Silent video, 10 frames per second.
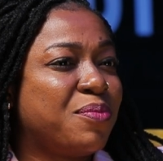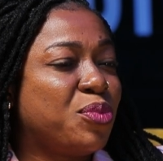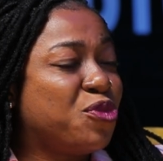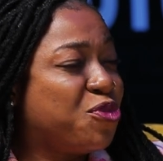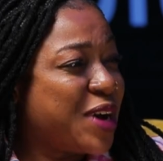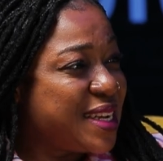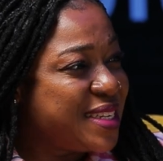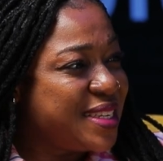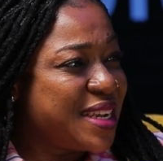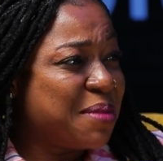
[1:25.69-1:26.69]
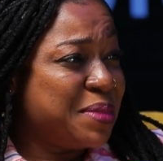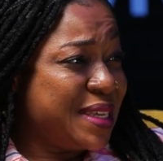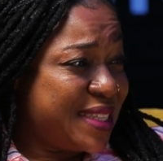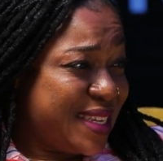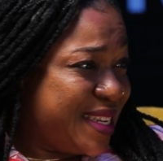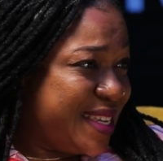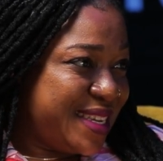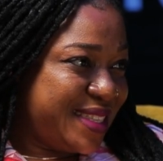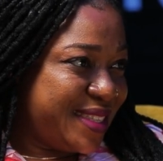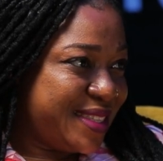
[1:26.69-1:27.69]
providing their basic
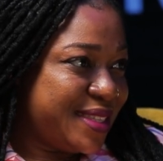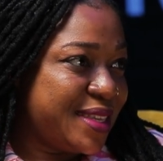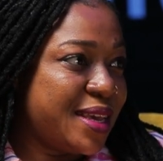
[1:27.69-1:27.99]
needs.